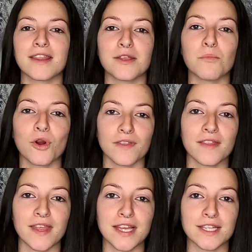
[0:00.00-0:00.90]
the more
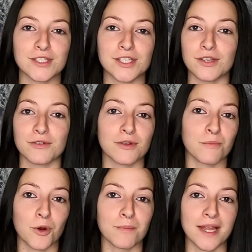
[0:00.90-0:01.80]
that they can do, the
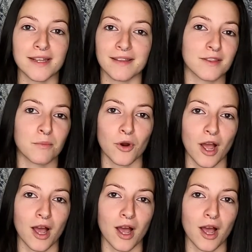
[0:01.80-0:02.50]
more money, the more